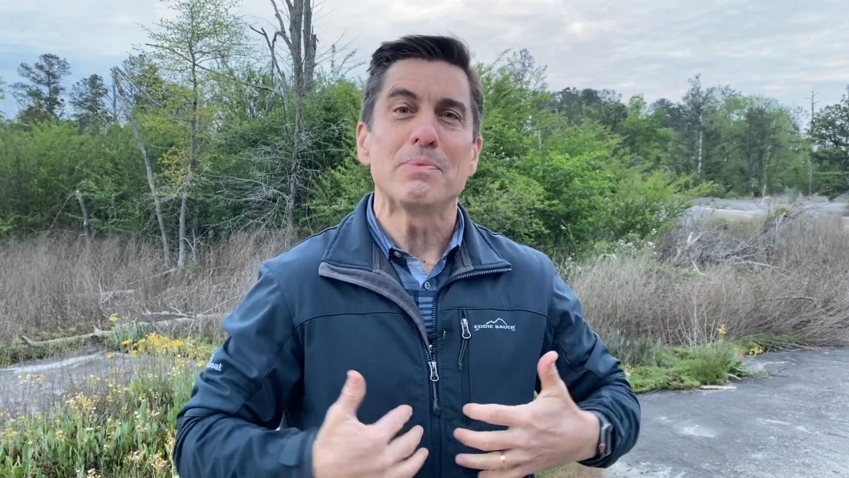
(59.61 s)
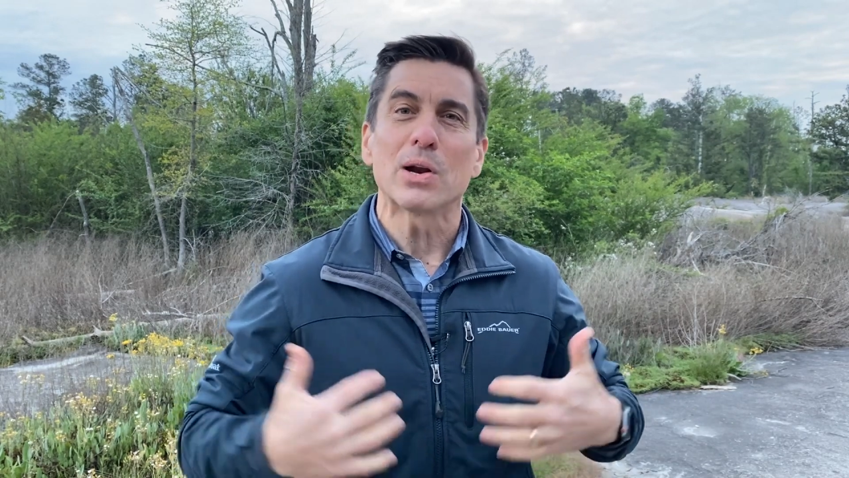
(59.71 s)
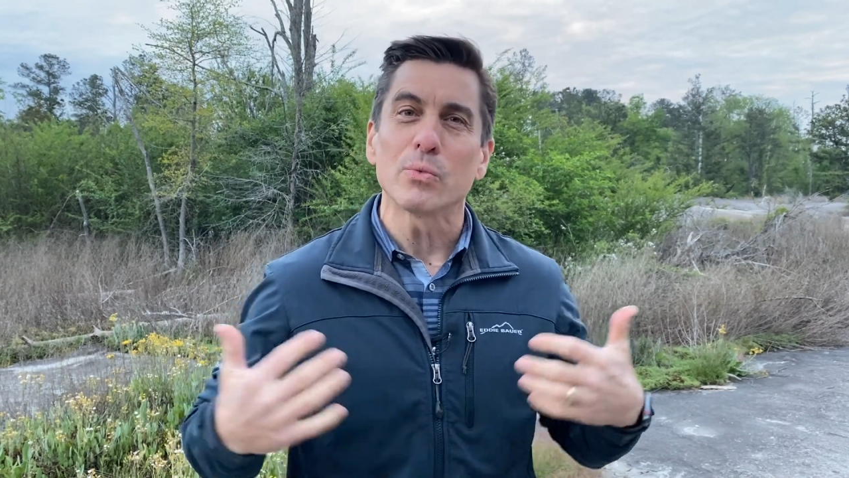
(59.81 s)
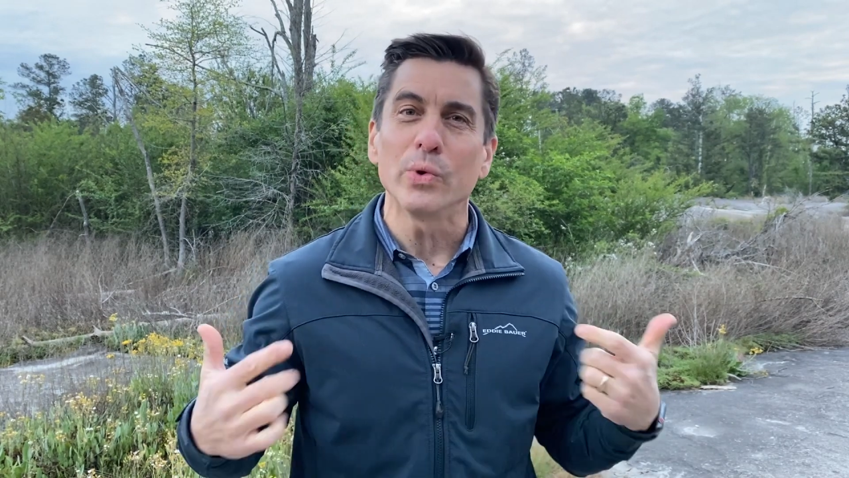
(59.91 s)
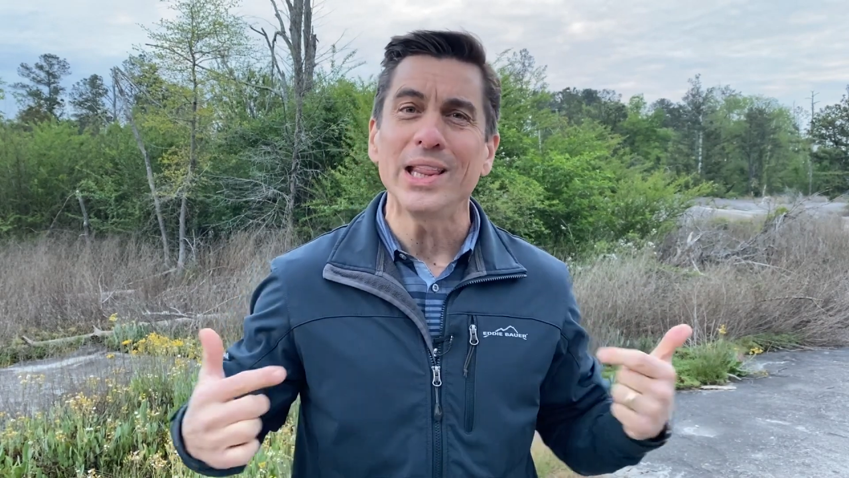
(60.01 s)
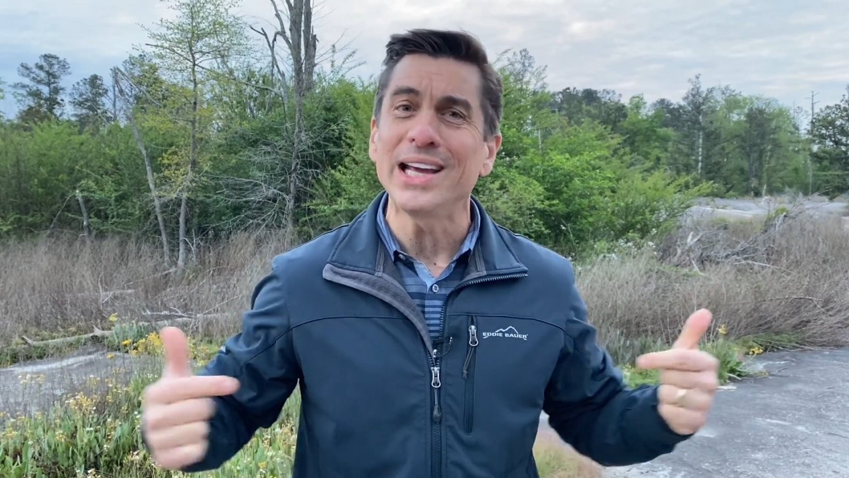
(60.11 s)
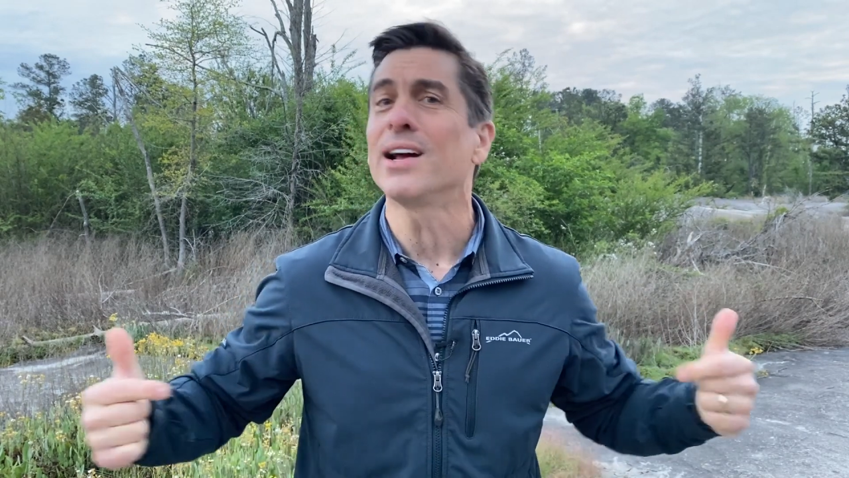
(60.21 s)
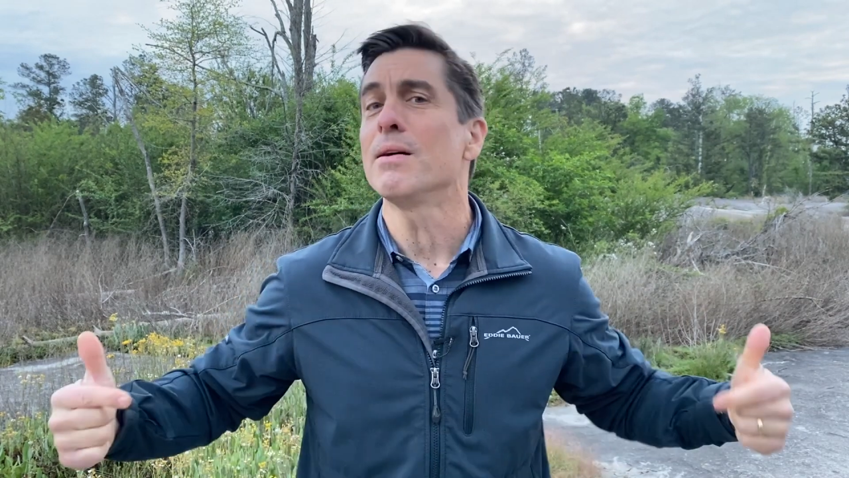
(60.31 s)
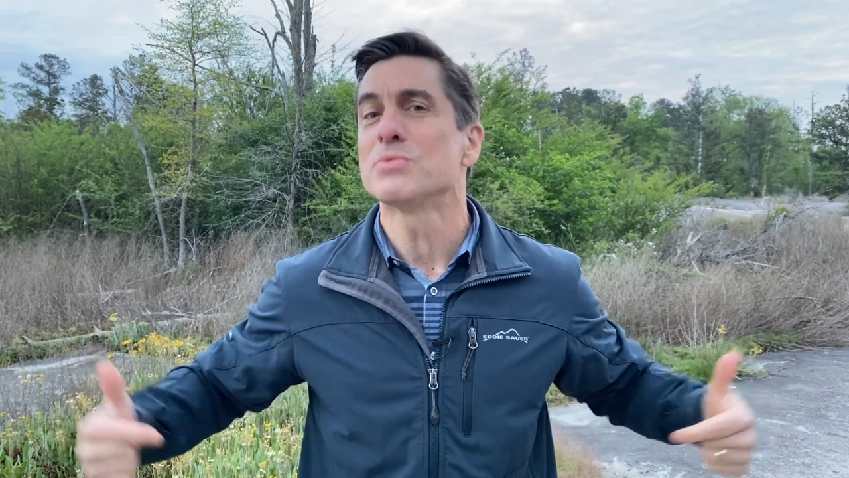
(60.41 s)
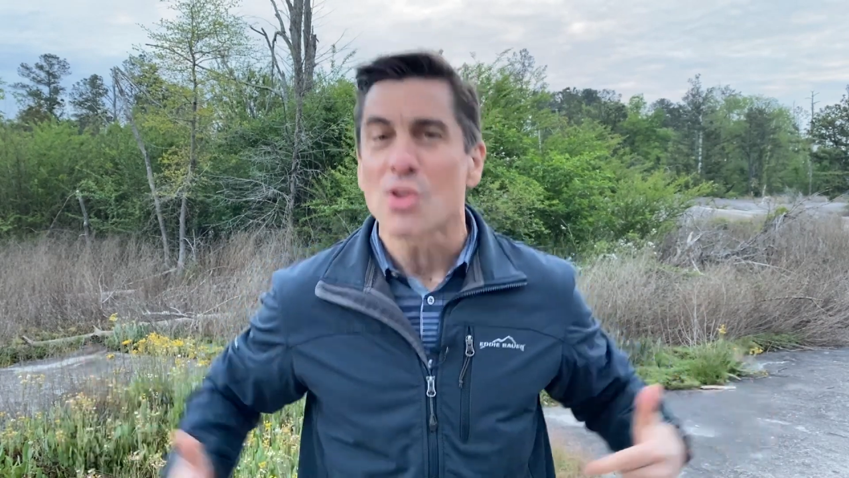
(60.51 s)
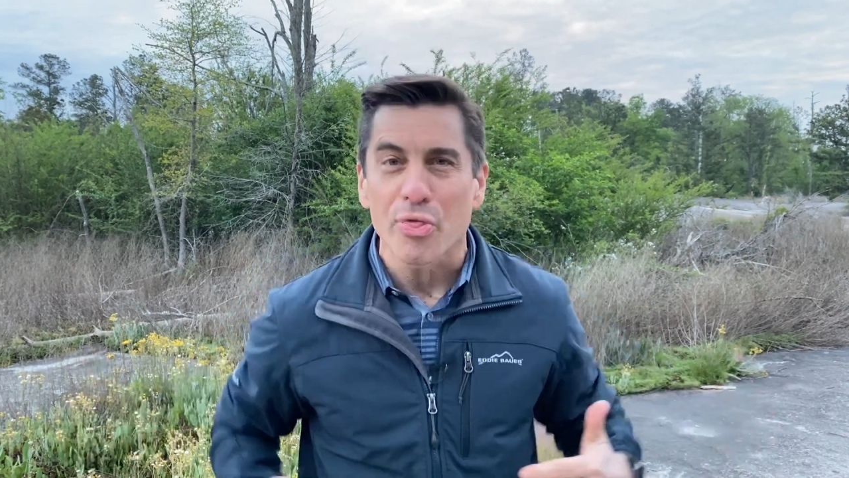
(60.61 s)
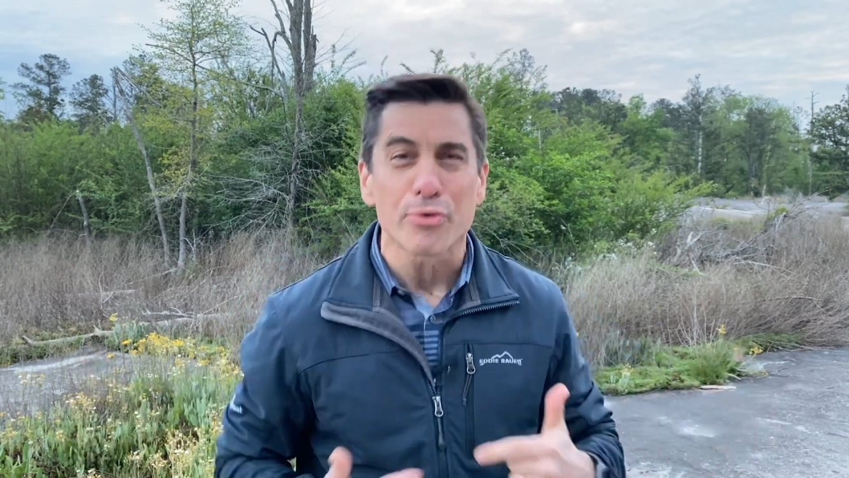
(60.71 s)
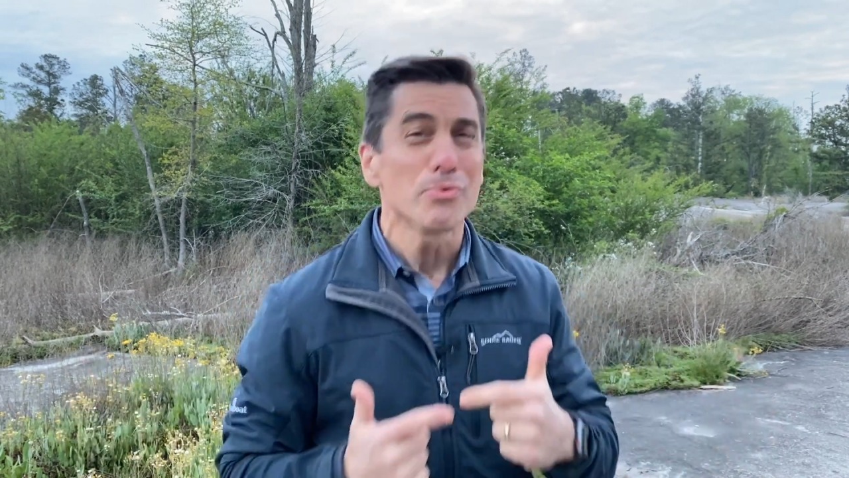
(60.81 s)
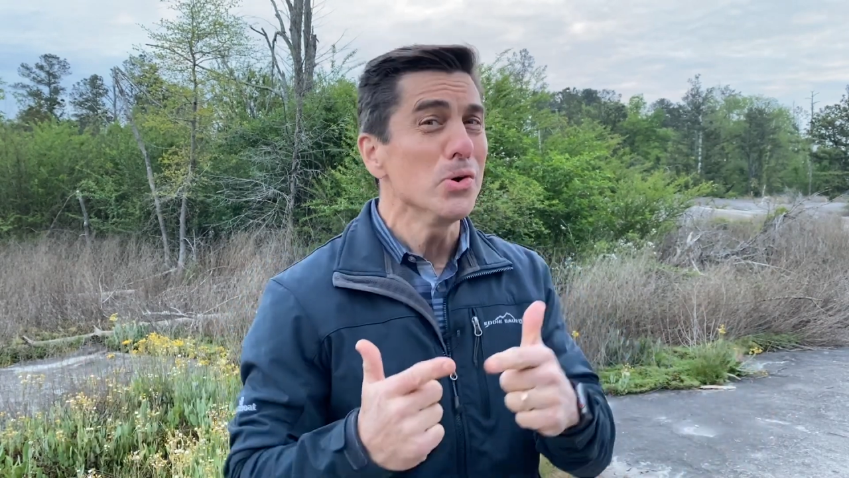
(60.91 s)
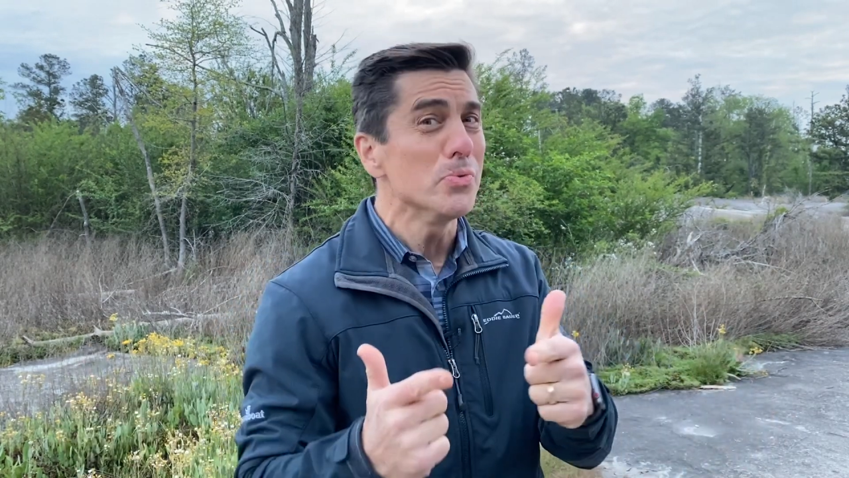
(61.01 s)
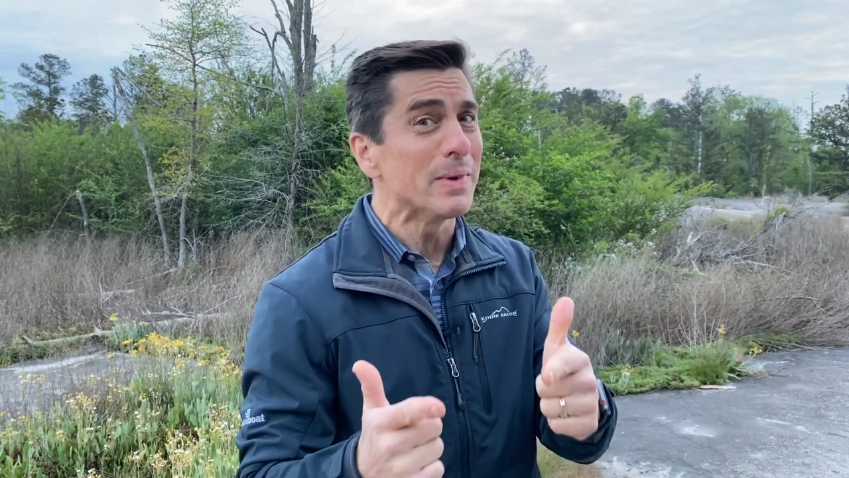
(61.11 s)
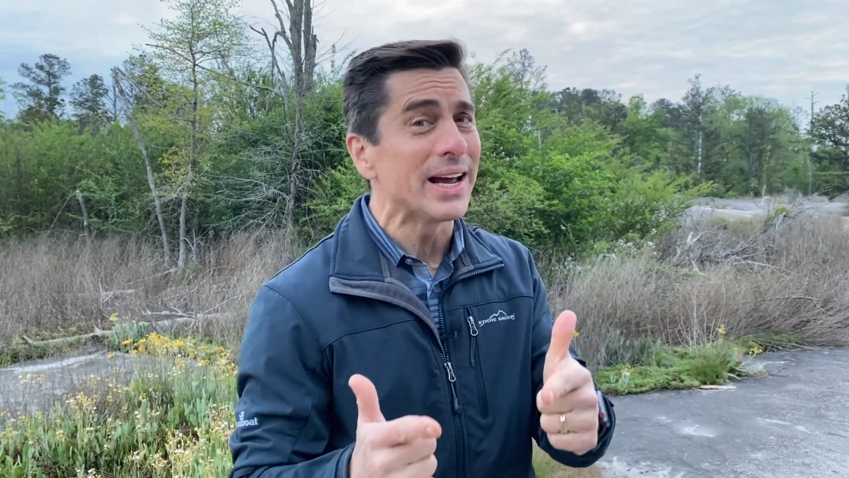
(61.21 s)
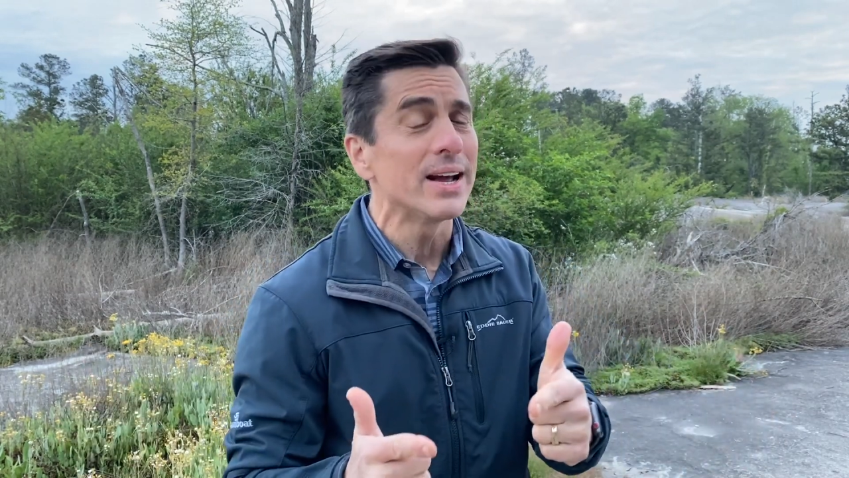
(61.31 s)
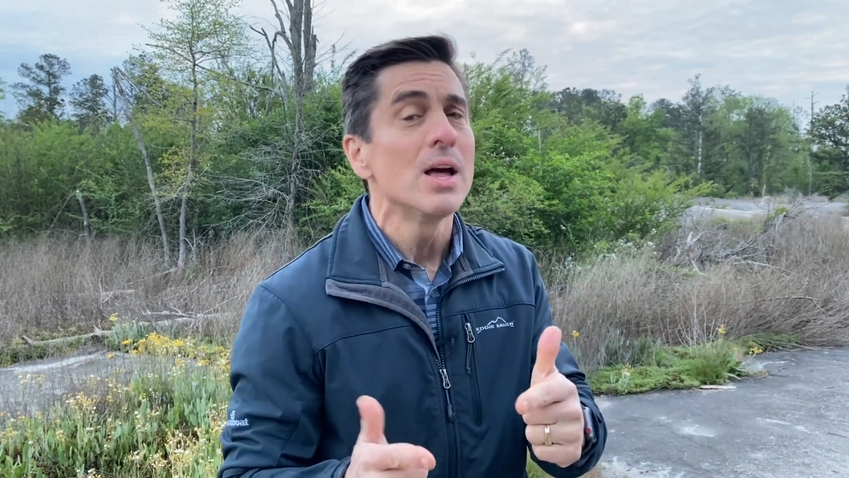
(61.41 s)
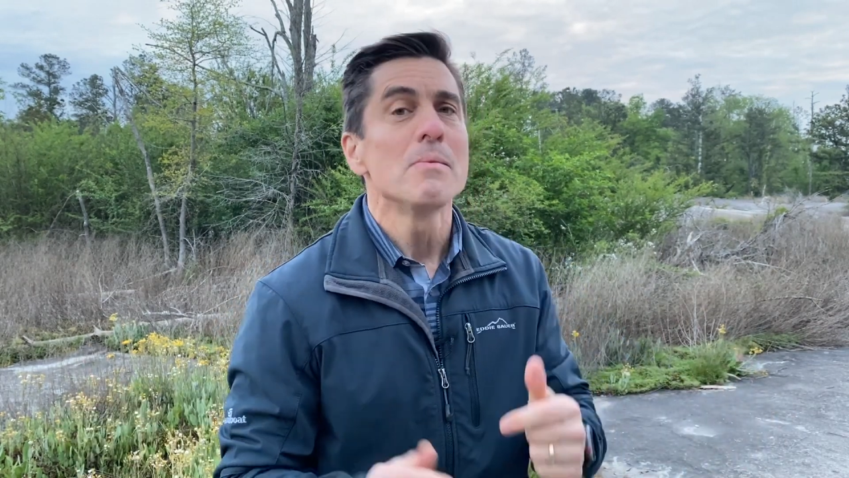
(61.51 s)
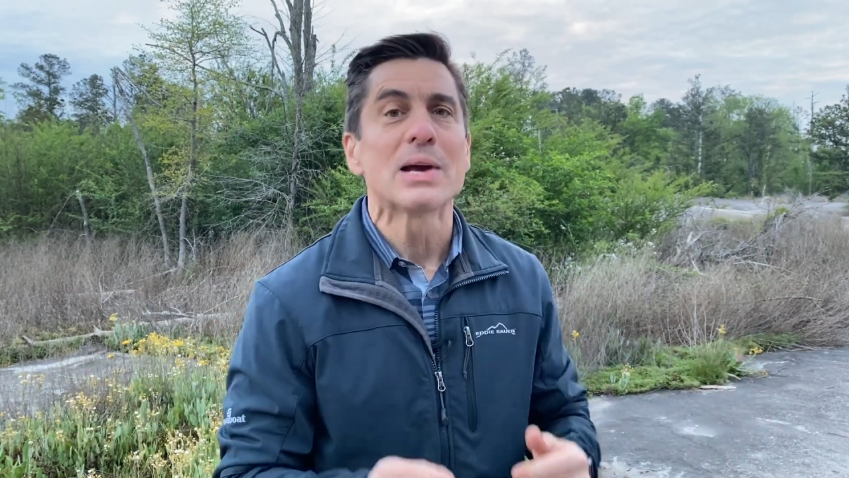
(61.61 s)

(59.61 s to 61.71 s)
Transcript: but it really comes through me